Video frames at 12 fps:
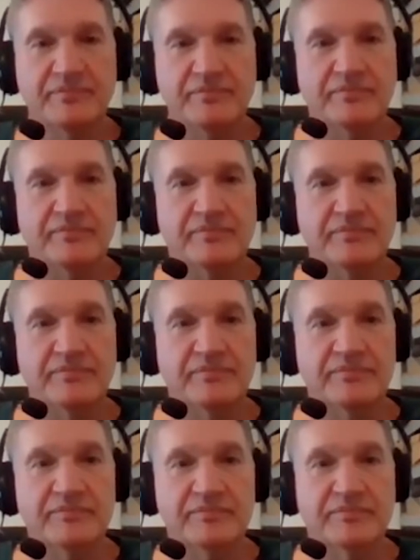
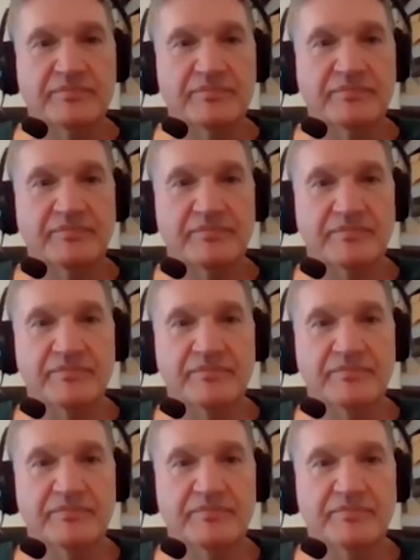
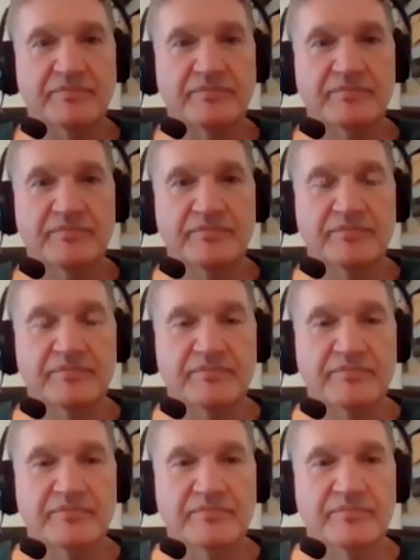
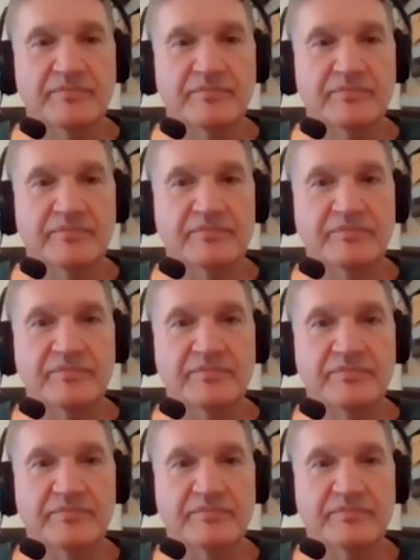
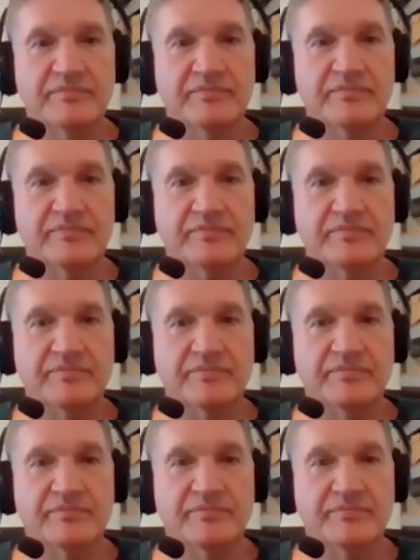
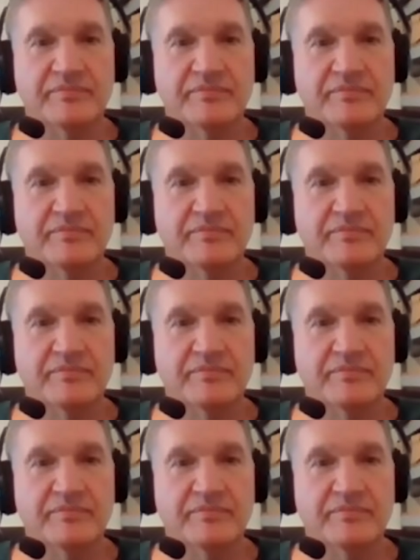(not speaking)